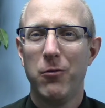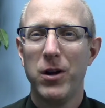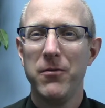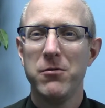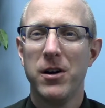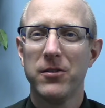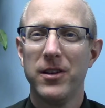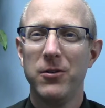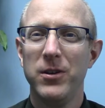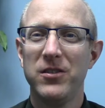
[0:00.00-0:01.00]
One of you out
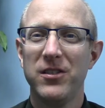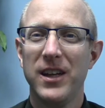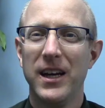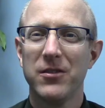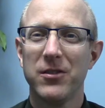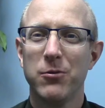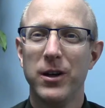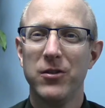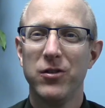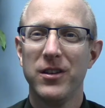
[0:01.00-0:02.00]
there recently asked the
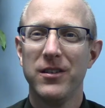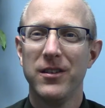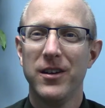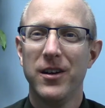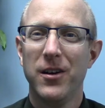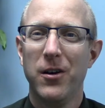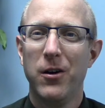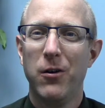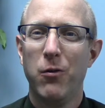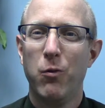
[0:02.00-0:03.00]
question,
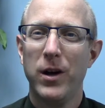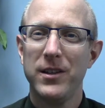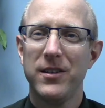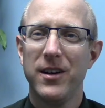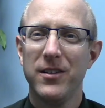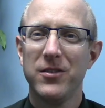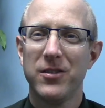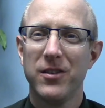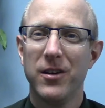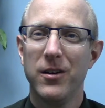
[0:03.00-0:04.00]
what
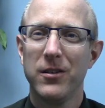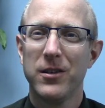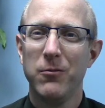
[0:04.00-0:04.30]
does the